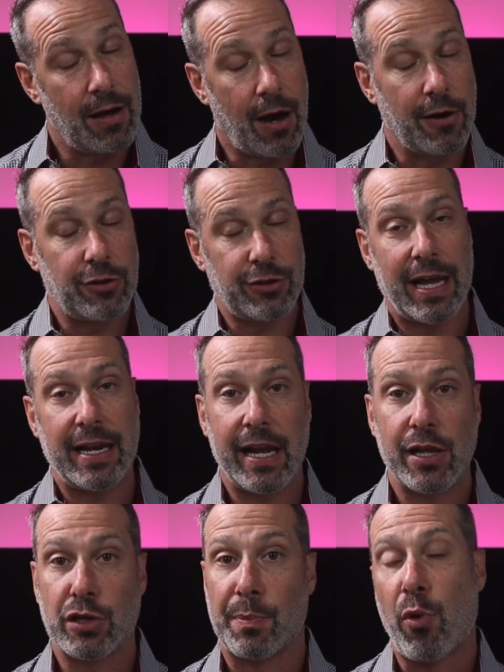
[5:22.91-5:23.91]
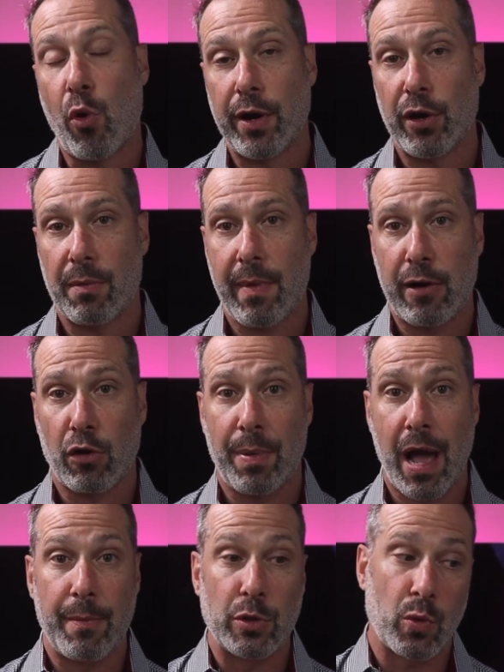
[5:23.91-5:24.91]
Understanding and supporting your
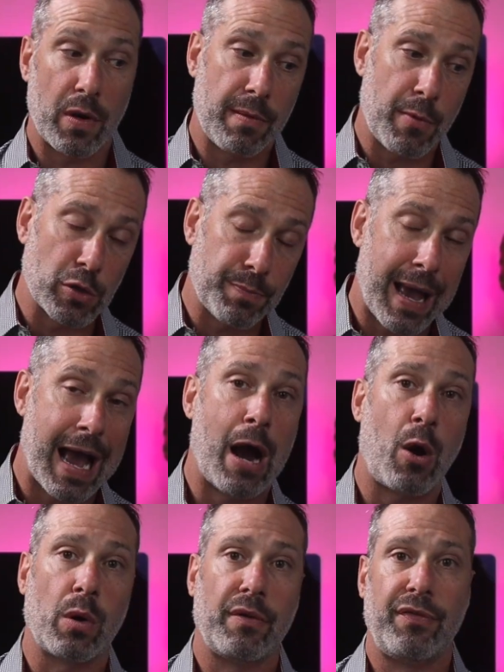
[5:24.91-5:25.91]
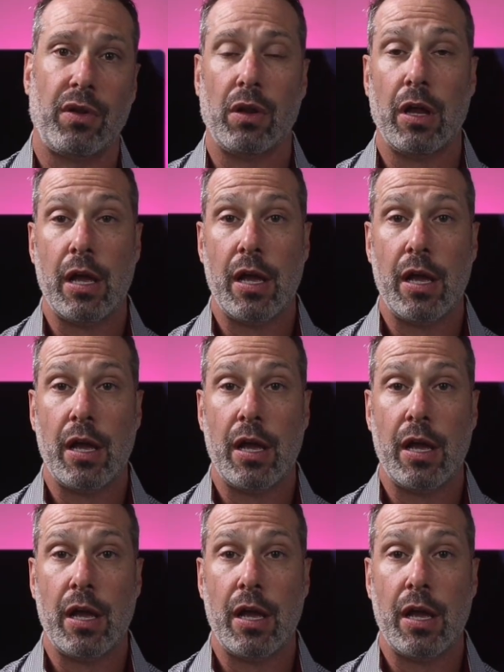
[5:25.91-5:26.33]
microbiome is one of the most powerful